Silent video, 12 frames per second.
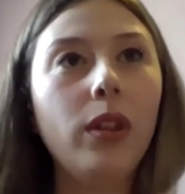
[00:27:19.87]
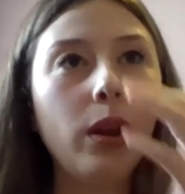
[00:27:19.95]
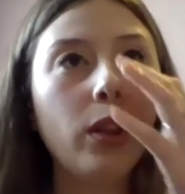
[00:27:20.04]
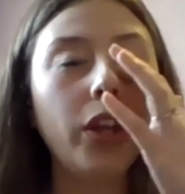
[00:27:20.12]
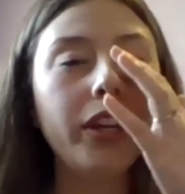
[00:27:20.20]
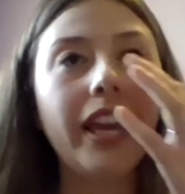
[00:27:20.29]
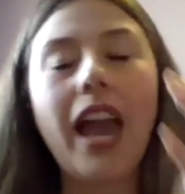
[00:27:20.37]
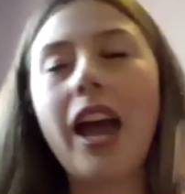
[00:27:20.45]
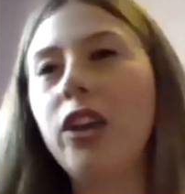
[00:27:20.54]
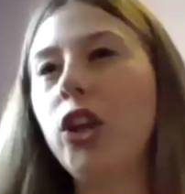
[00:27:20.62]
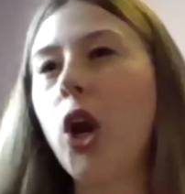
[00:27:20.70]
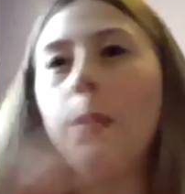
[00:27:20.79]
looking
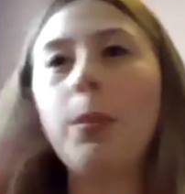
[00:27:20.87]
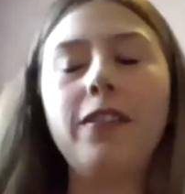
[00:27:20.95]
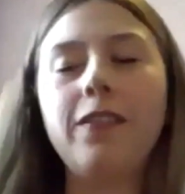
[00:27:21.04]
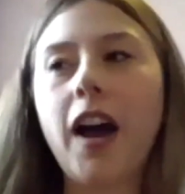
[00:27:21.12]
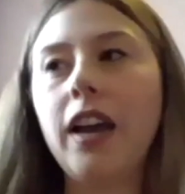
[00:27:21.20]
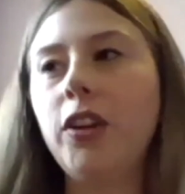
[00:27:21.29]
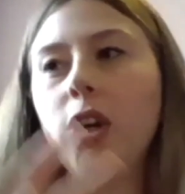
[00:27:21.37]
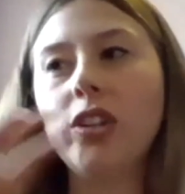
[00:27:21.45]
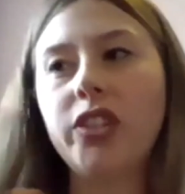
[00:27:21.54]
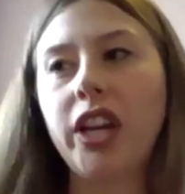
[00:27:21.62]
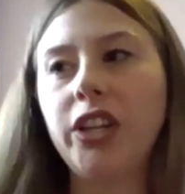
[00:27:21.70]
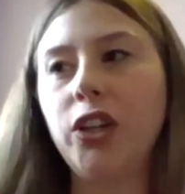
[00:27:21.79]
at, my 5-year
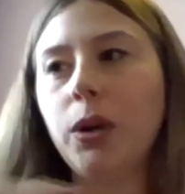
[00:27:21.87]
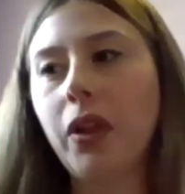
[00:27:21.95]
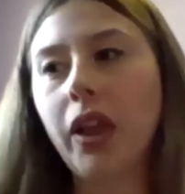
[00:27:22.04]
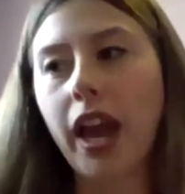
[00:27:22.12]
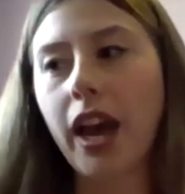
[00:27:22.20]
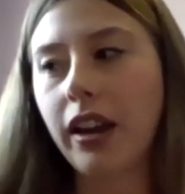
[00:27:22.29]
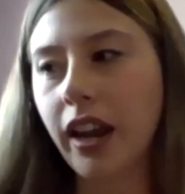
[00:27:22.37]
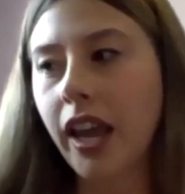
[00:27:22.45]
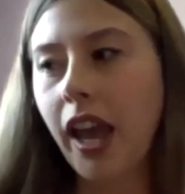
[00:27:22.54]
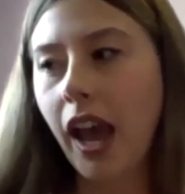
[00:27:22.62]
or 10-year plan,